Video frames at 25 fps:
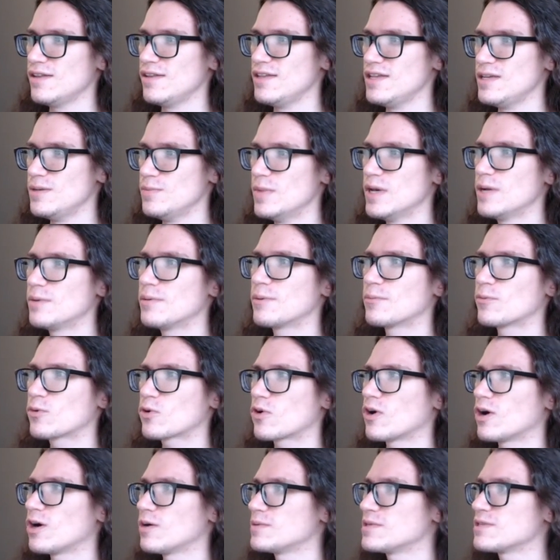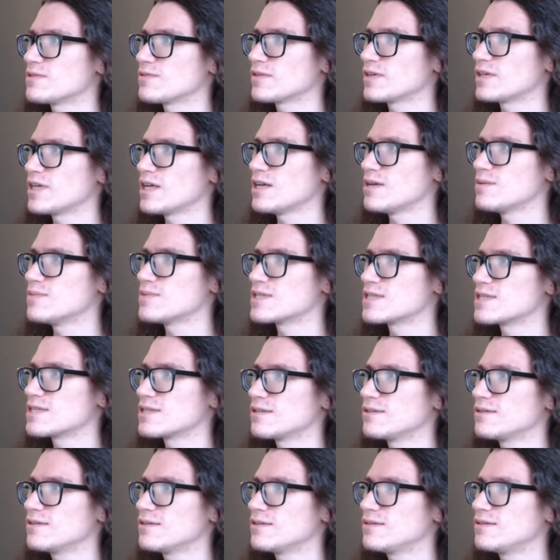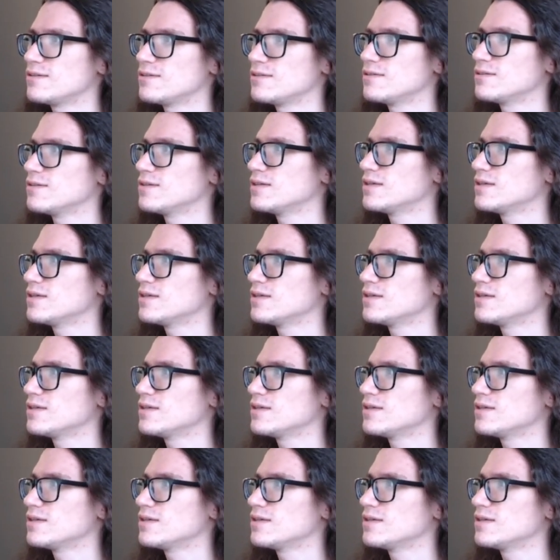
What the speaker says: minimum requirements for games is a little